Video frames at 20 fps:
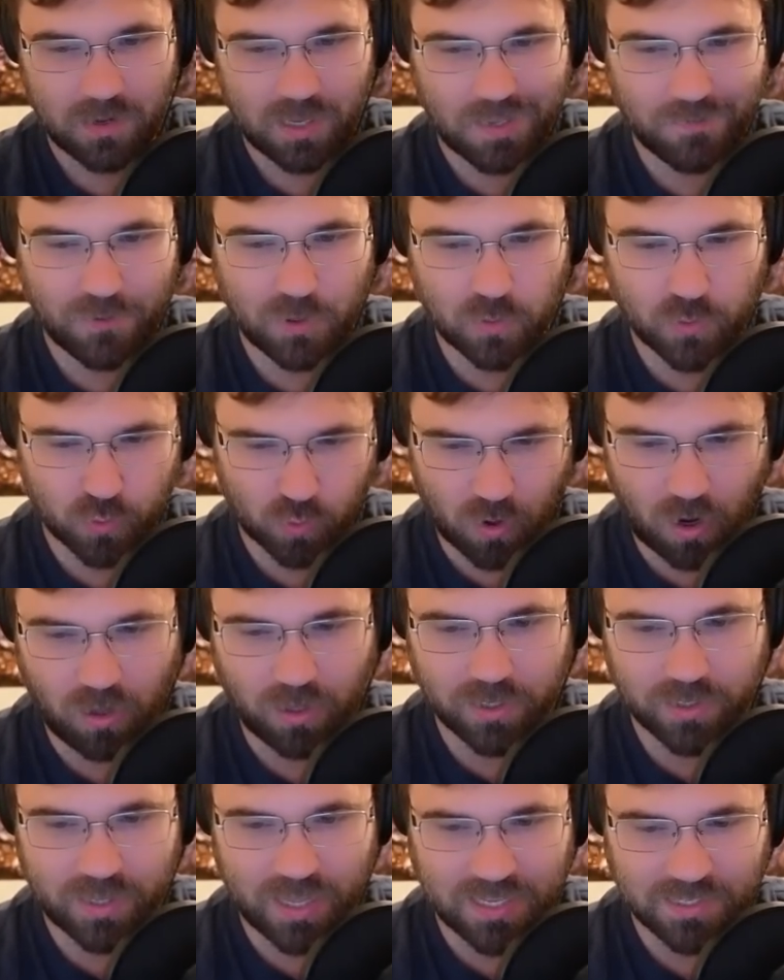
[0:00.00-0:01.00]
if you
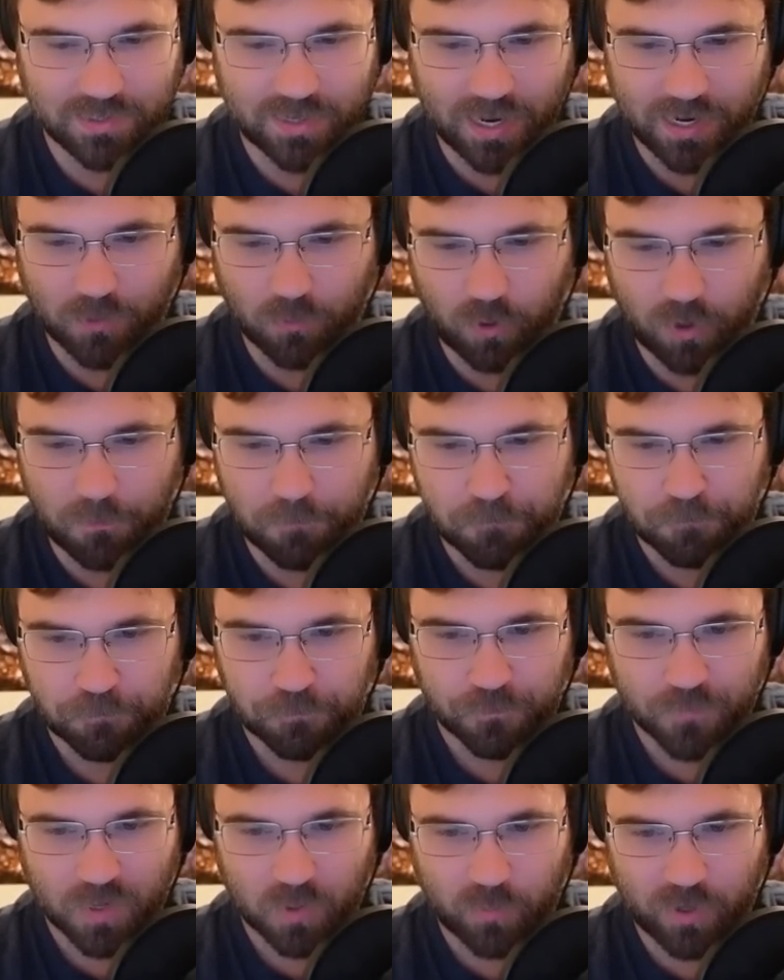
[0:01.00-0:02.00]
draw into that second one.
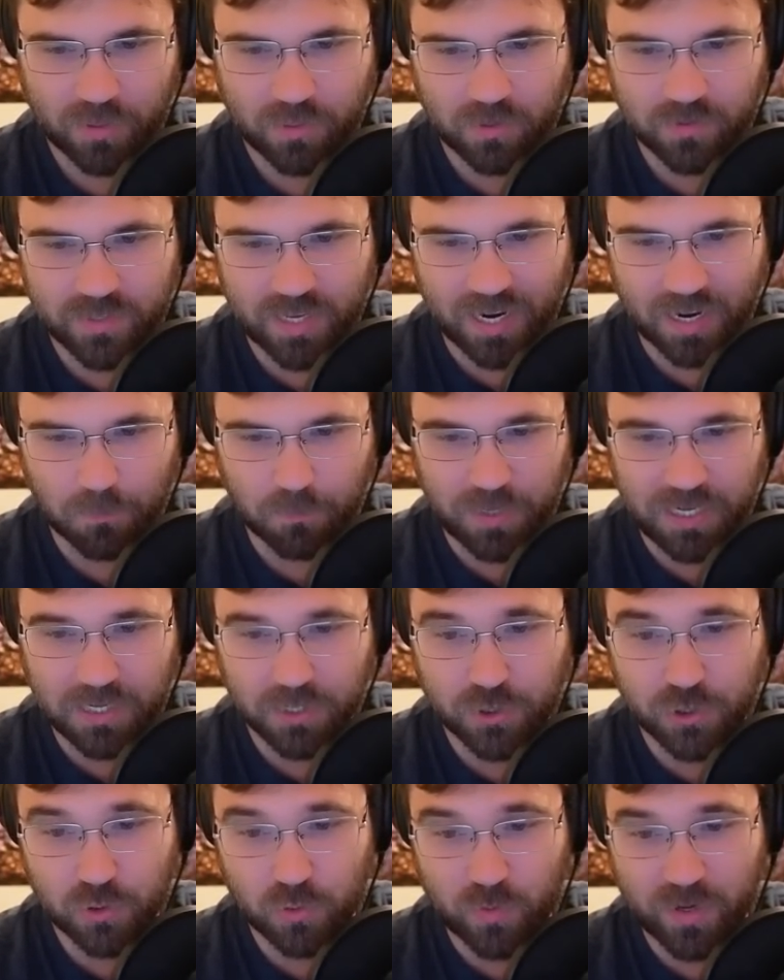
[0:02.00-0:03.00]
We get the second
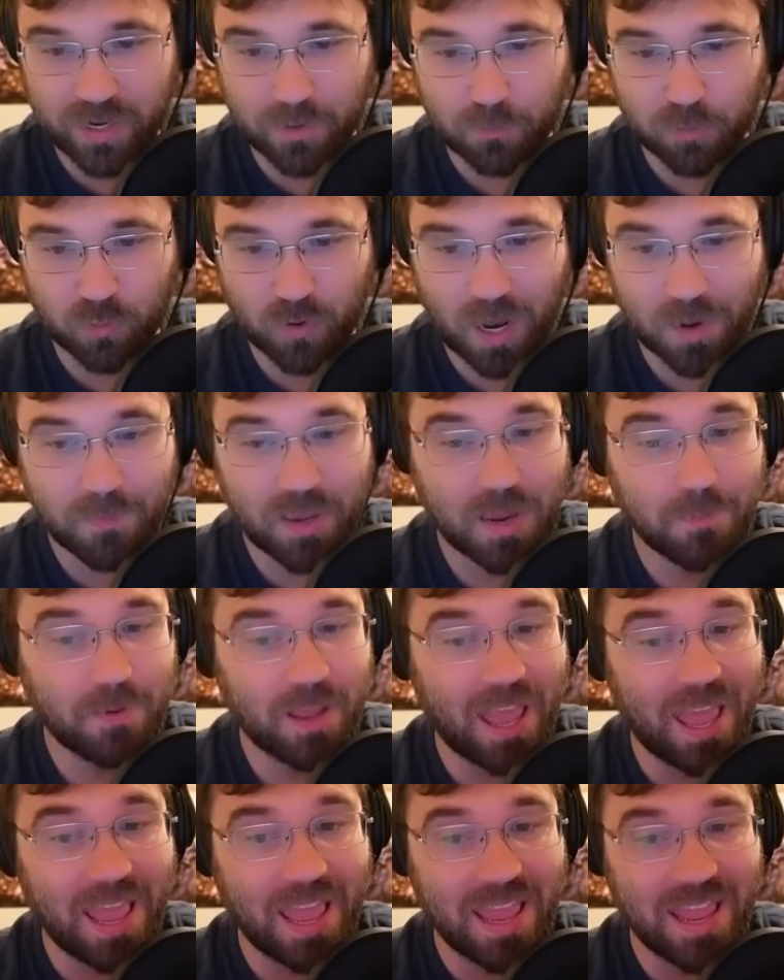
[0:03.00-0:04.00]
Pikachu, we get Primeape,
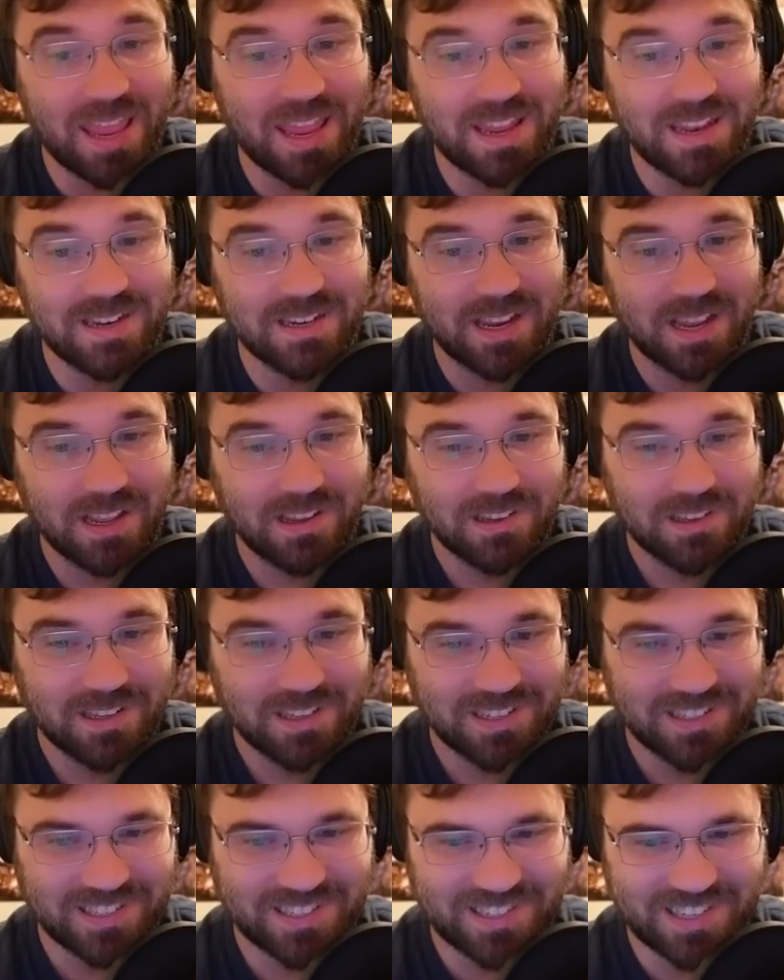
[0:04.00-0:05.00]
and
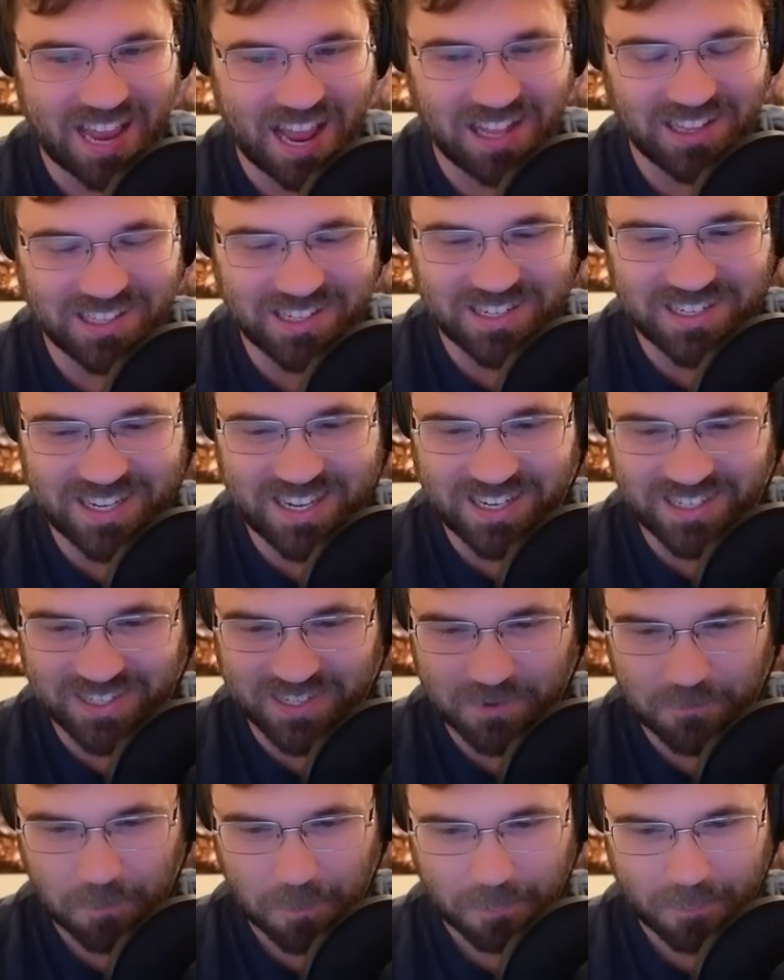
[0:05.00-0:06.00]

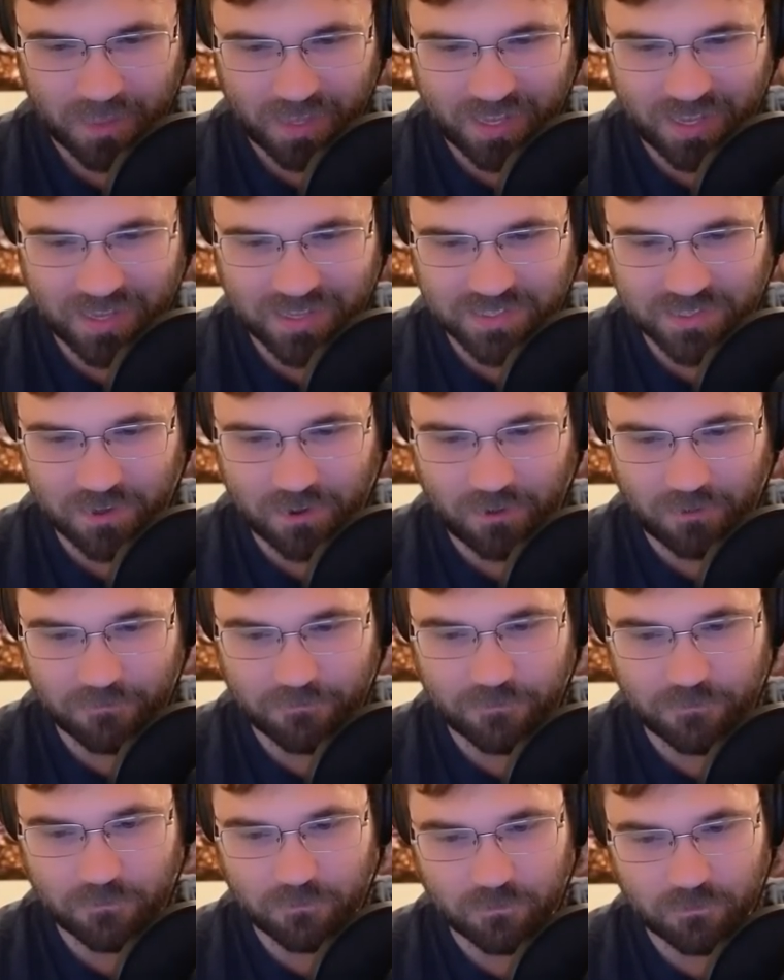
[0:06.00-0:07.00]
Salandit is
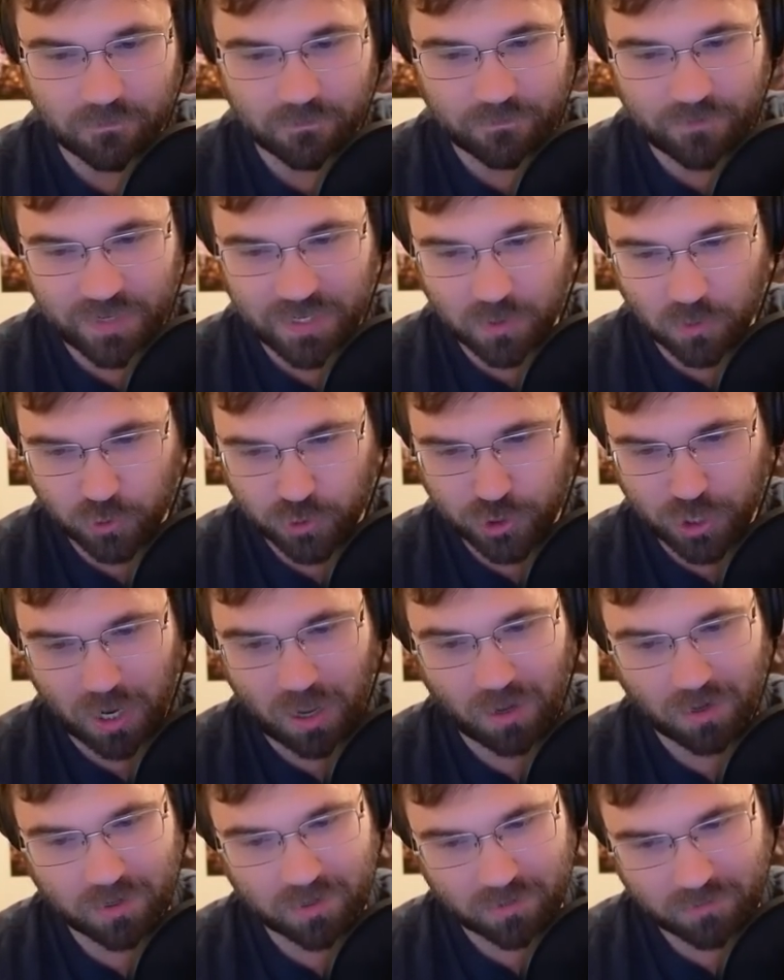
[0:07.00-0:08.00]
a
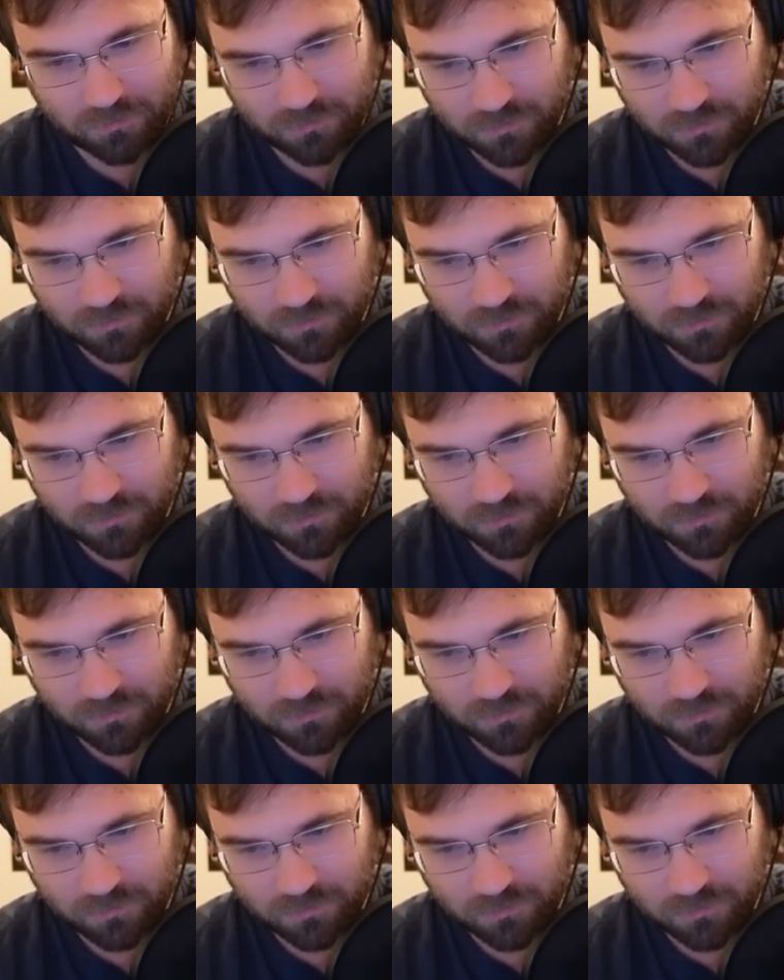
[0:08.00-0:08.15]
Venoshock,